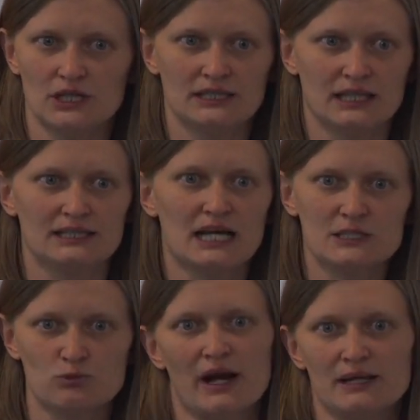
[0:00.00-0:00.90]
And, and
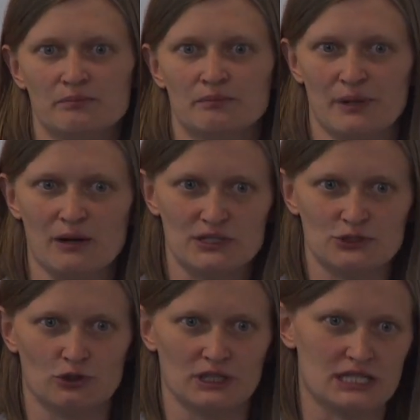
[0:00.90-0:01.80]
that's why
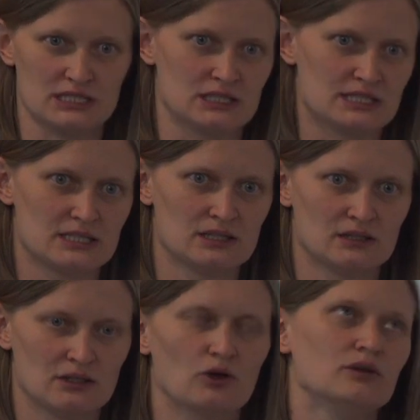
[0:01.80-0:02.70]
pairwise correlations,
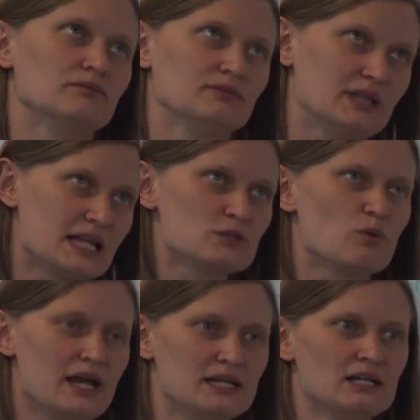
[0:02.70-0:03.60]
or
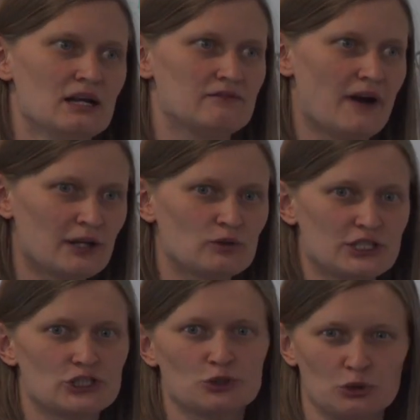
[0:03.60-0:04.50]
that's why firing
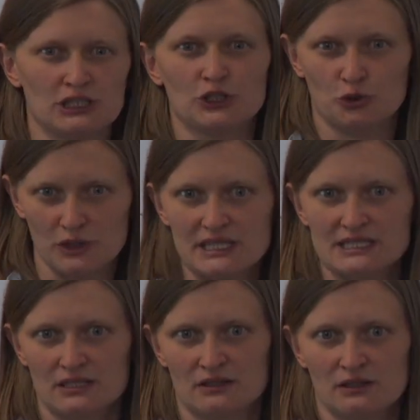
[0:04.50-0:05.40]
rates should
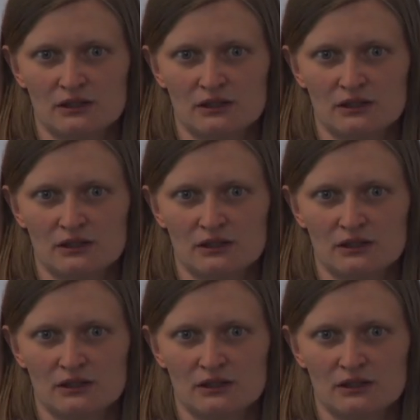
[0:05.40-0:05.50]
increase